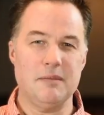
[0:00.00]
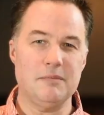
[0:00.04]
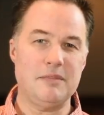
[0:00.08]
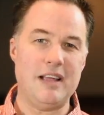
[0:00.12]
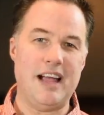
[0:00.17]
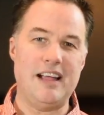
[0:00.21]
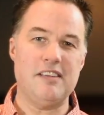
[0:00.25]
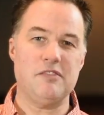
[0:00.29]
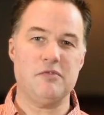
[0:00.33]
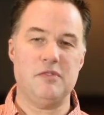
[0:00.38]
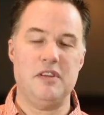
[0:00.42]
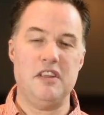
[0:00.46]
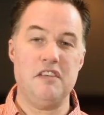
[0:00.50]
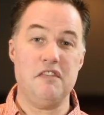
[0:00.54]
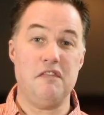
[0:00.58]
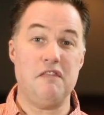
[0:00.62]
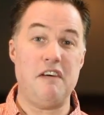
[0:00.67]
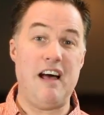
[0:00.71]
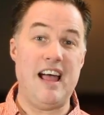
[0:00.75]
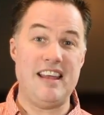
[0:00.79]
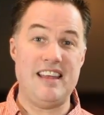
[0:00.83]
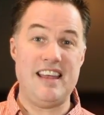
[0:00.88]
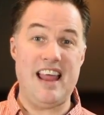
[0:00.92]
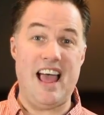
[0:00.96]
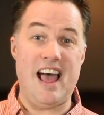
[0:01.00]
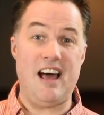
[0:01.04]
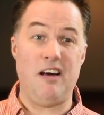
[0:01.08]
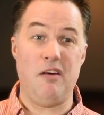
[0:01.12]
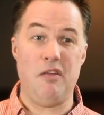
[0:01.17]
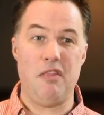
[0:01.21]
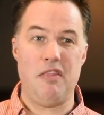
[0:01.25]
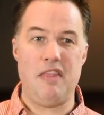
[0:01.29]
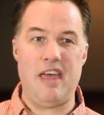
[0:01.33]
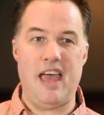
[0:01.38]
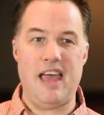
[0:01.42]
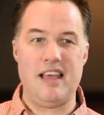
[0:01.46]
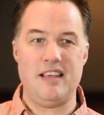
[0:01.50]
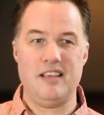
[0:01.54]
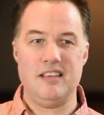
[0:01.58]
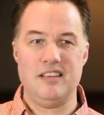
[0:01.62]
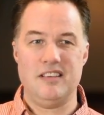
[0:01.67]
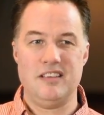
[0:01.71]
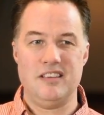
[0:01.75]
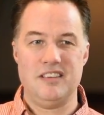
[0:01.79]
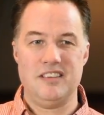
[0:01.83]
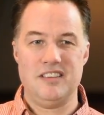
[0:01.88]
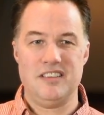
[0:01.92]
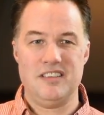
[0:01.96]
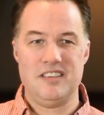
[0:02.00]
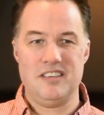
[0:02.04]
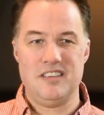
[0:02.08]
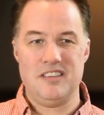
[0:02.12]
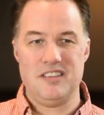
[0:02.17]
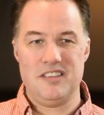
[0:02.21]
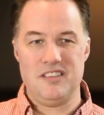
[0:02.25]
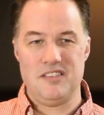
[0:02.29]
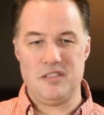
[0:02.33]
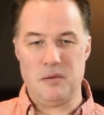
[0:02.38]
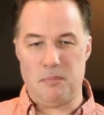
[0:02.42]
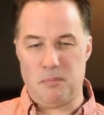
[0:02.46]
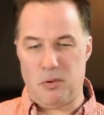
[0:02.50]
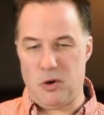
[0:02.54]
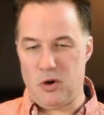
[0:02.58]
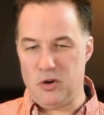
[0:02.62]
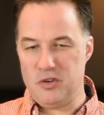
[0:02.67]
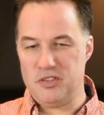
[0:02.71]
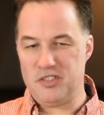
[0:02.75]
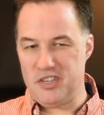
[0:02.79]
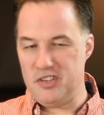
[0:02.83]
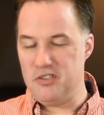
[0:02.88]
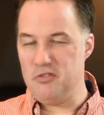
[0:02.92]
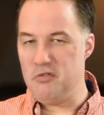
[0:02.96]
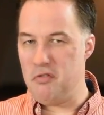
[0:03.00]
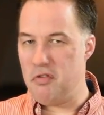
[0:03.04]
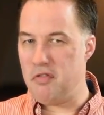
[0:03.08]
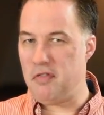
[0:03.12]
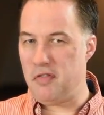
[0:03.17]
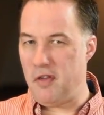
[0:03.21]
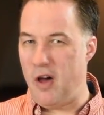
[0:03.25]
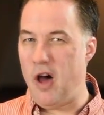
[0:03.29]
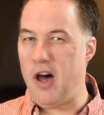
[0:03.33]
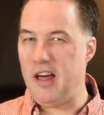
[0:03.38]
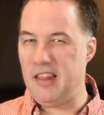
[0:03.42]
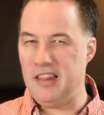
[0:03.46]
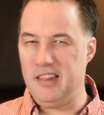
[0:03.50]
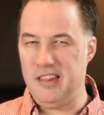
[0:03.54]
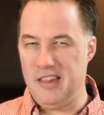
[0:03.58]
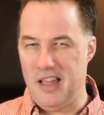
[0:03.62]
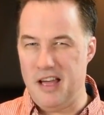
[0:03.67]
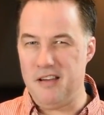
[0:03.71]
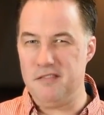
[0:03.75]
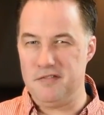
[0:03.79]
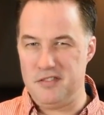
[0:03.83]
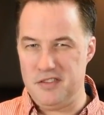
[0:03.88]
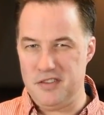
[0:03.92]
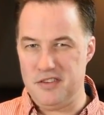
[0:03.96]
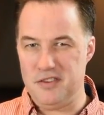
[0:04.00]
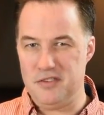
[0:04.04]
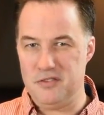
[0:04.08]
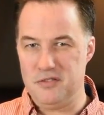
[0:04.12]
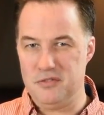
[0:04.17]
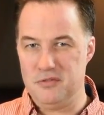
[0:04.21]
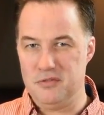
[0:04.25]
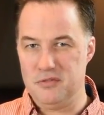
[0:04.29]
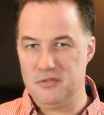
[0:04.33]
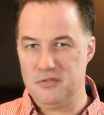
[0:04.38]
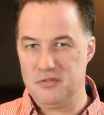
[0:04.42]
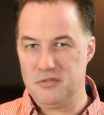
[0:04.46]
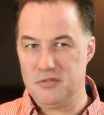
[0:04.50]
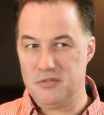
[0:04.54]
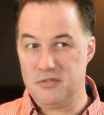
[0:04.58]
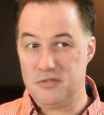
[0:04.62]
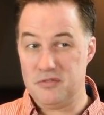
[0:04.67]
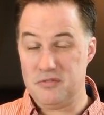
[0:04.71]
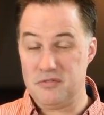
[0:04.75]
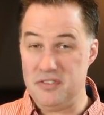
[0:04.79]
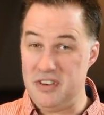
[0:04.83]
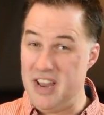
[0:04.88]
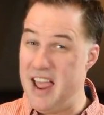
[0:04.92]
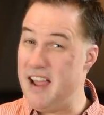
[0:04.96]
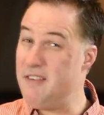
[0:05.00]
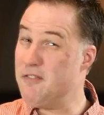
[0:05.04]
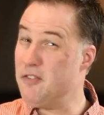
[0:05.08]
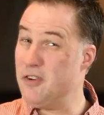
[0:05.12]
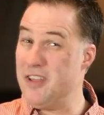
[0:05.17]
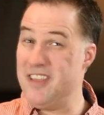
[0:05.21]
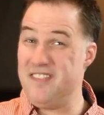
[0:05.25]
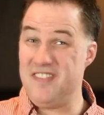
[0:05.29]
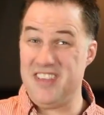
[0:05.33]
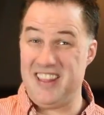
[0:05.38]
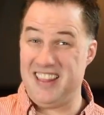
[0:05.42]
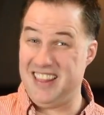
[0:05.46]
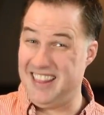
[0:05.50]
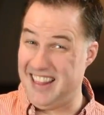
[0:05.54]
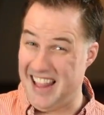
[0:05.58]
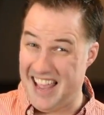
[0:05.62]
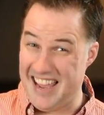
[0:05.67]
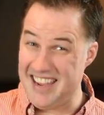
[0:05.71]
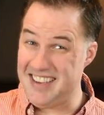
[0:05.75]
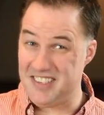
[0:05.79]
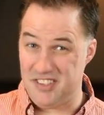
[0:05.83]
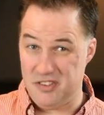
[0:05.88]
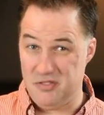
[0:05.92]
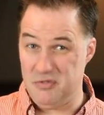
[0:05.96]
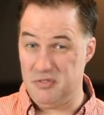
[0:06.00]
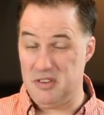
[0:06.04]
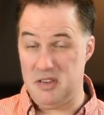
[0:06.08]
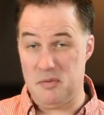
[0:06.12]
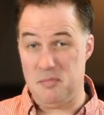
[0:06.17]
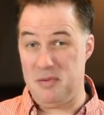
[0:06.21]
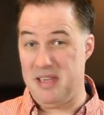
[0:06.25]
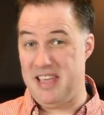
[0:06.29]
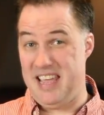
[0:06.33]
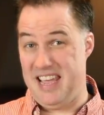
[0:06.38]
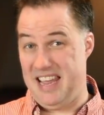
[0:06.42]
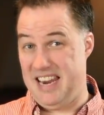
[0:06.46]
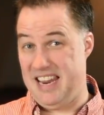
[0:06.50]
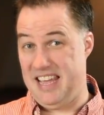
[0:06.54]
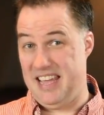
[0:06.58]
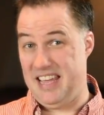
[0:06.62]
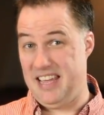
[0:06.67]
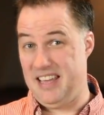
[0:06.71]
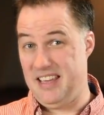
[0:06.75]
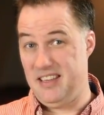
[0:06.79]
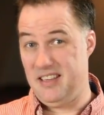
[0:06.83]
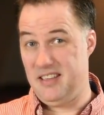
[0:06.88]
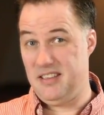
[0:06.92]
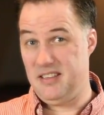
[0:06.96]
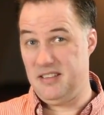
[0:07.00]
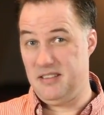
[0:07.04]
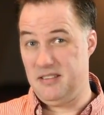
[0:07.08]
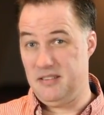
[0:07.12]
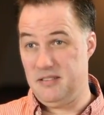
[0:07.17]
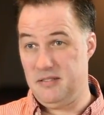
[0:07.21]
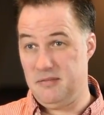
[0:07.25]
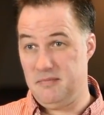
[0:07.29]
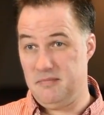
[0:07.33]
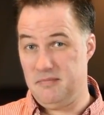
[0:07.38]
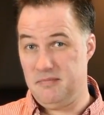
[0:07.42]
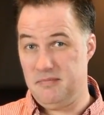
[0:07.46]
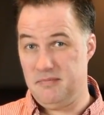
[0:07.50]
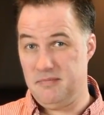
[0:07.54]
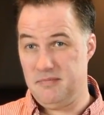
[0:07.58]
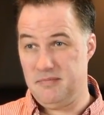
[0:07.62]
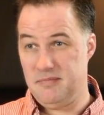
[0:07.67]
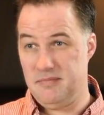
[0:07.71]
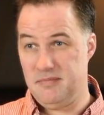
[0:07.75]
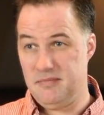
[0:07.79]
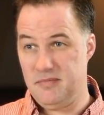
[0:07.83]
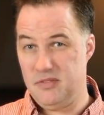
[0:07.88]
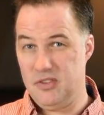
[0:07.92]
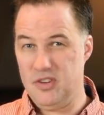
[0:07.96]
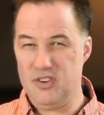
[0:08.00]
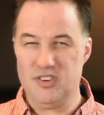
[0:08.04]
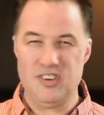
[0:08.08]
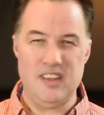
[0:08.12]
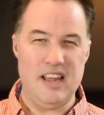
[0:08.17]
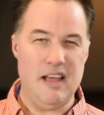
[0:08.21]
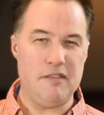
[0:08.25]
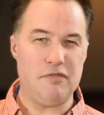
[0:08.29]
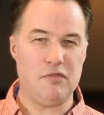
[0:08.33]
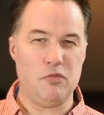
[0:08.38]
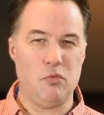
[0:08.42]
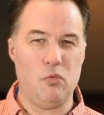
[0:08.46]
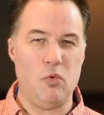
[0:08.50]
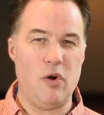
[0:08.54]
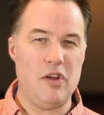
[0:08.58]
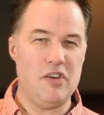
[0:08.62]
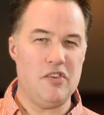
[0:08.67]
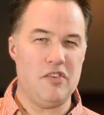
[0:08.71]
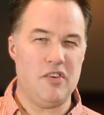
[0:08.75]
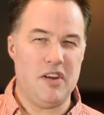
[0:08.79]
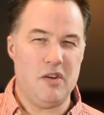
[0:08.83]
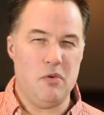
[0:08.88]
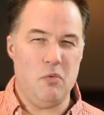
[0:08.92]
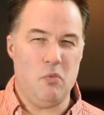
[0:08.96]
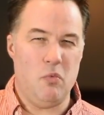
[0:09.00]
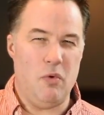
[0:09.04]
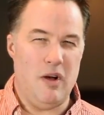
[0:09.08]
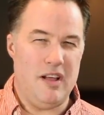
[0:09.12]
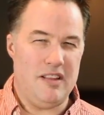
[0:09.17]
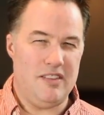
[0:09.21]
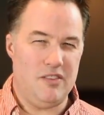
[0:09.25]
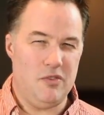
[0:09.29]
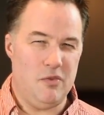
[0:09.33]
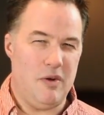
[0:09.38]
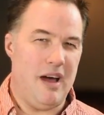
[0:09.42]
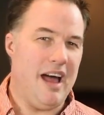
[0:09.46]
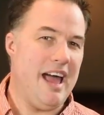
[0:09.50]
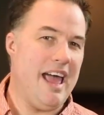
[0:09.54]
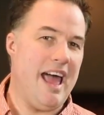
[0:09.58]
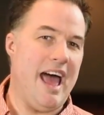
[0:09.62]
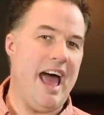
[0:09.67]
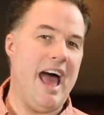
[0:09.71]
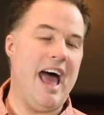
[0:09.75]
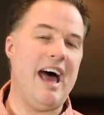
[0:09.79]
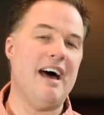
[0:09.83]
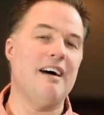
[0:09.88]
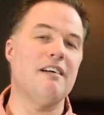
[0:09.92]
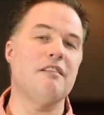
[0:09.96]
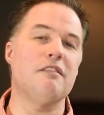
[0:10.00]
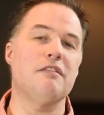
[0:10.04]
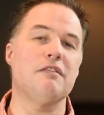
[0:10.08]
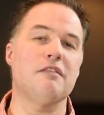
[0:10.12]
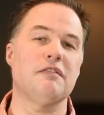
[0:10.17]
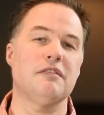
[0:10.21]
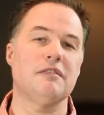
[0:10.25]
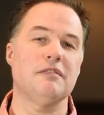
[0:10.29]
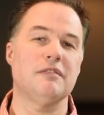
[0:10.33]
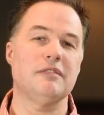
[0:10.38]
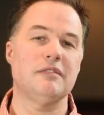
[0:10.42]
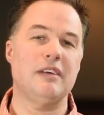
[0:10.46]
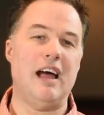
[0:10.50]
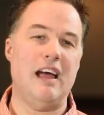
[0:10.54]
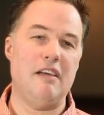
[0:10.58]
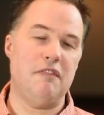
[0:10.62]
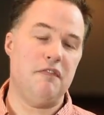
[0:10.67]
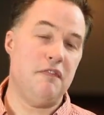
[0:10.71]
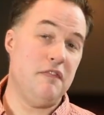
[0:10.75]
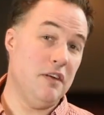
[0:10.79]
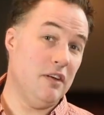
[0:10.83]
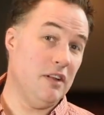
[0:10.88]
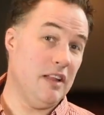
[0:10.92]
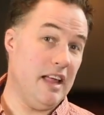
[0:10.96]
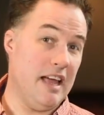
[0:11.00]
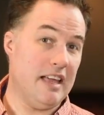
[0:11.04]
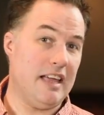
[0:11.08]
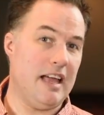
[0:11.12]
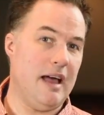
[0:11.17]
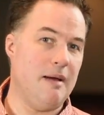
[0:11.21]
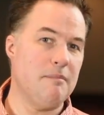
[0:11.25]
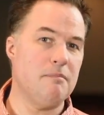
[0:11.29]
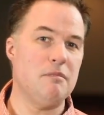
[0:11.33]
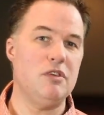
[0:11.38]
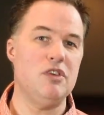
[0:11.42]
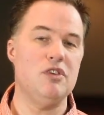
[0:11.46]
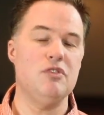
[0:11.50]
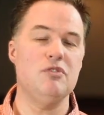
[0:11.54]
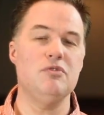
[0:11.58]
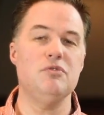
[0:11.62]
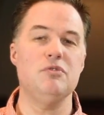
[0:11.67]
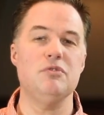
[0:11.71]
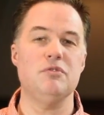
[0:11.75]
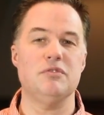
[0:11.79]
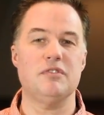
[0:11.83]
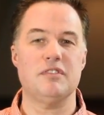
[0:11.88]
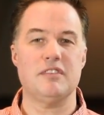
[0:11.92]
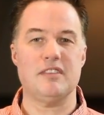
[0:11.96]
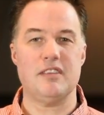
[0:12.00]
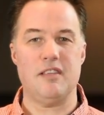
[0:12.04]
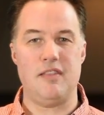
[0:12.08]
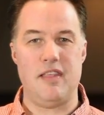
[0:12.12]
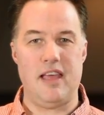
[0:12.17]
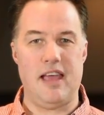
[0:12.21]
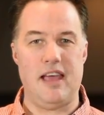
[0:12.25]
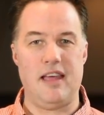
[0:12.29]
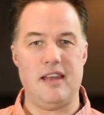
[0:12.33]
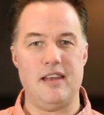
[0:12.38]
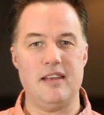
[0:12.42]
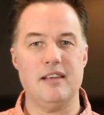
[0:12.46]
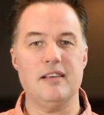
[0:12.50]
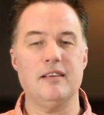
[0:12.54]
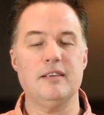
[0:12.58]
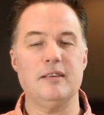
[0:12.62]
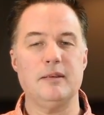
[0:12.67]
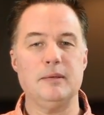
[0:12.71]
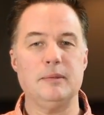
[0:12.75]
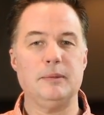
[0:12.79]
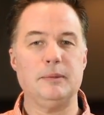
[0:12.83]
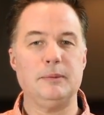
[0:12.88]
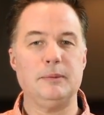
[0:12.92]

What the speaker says: Sometimes when you find out that the person you thought loved you never even liked you in the beginning, you're left wondering, what do I have? I feel like I'm used then.